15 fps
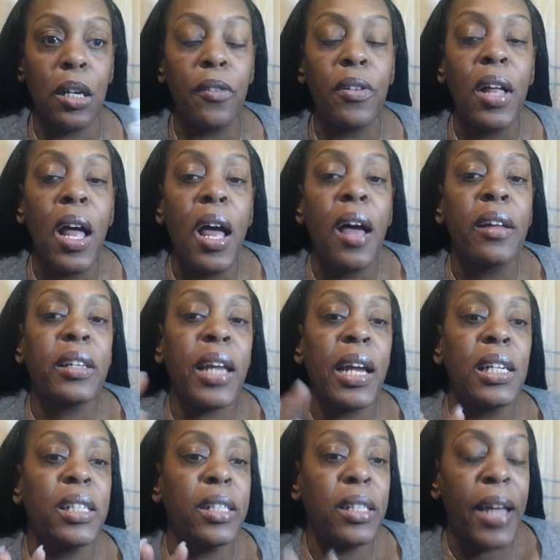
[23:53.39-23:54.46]
they
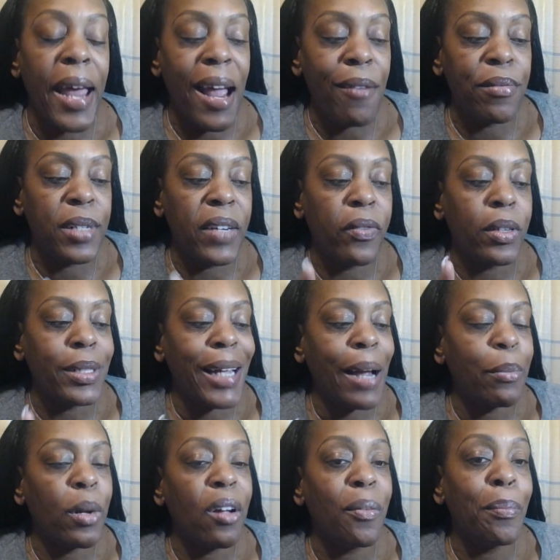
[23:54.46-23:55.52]
have different type of
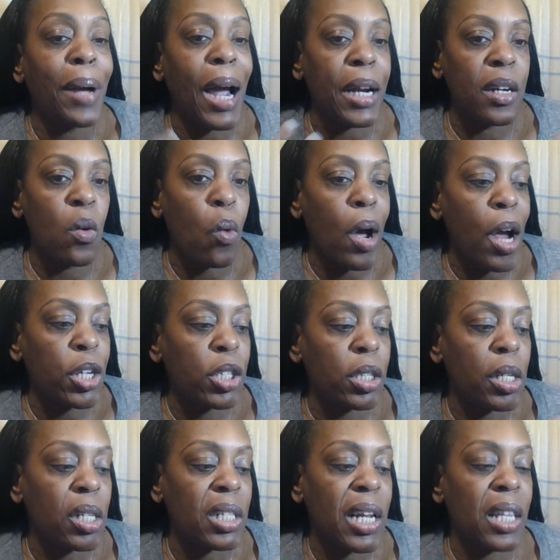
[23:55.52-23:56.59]
body washes and then
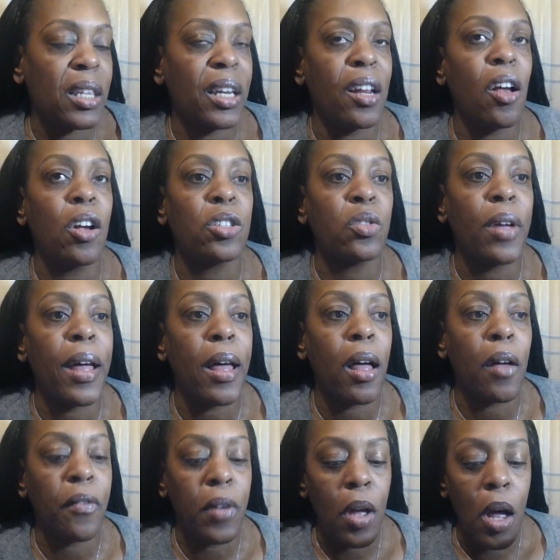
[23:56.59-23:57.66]
they also have
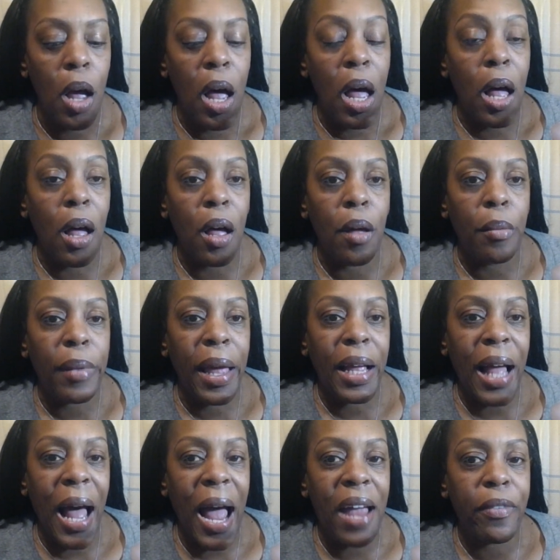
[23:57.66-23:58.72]
um, like
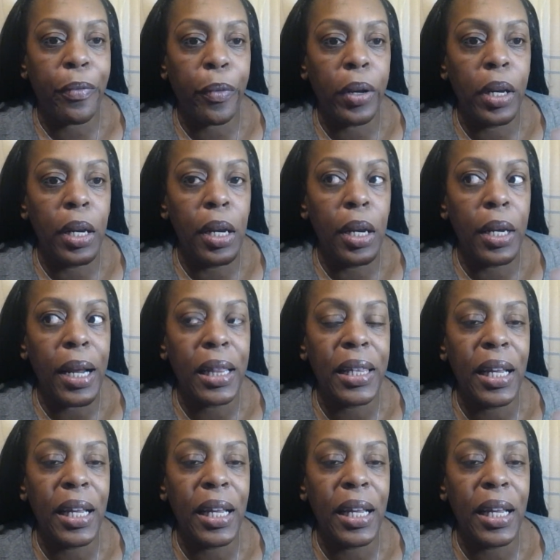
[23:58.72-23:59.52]
ivory and I think it's by